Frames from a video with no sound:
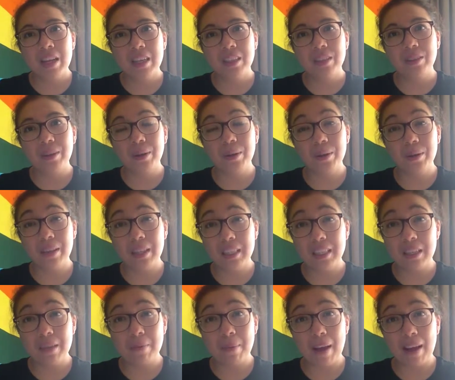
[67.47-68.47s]
So
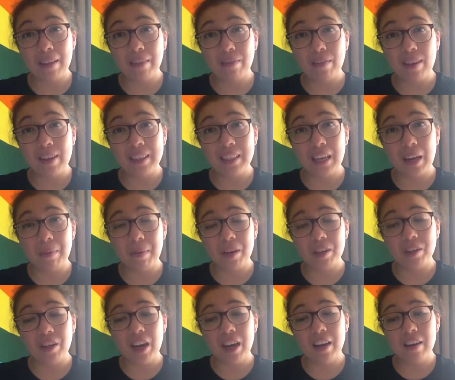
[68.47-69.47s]
this is about the first time I
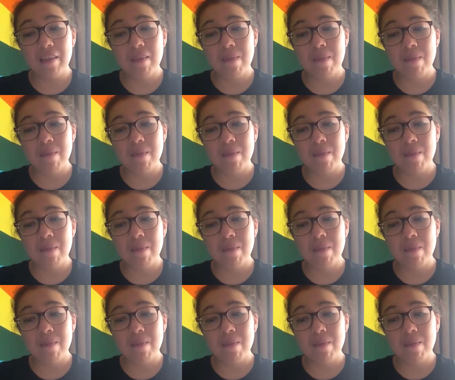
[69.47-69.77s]
tried.